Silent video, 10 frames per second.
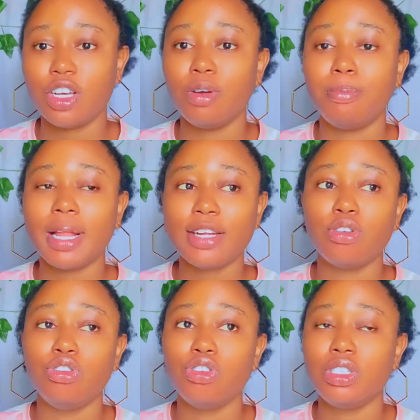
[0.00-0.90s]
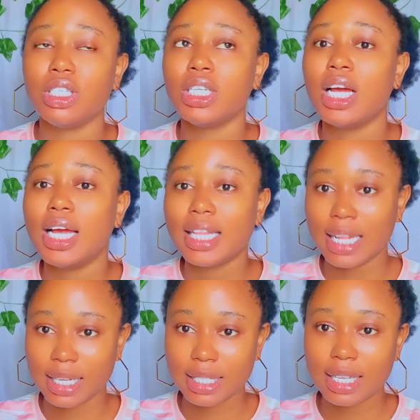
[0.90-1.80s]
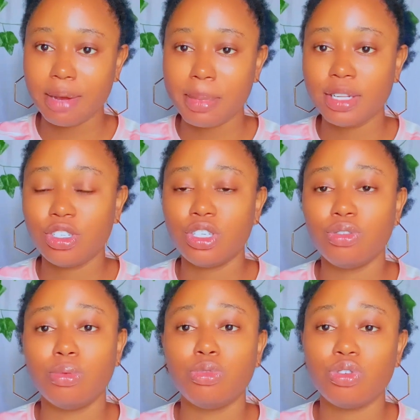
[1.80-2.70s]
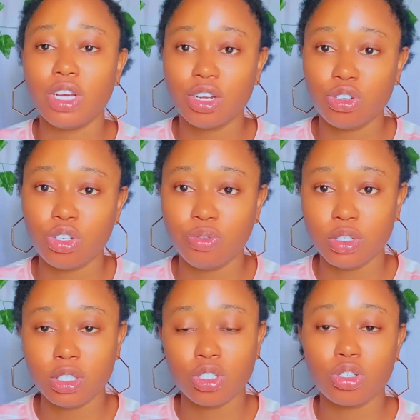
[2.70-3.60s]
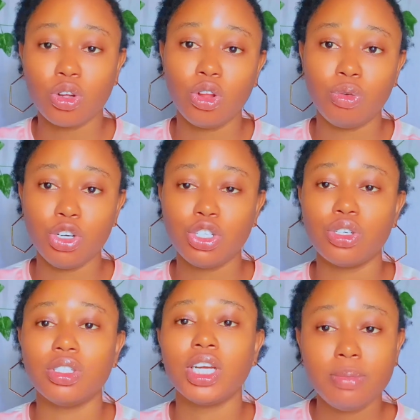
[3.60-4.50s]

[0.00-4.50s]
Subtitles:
and you plan on using niacinamide serum to get rid of this discoloration,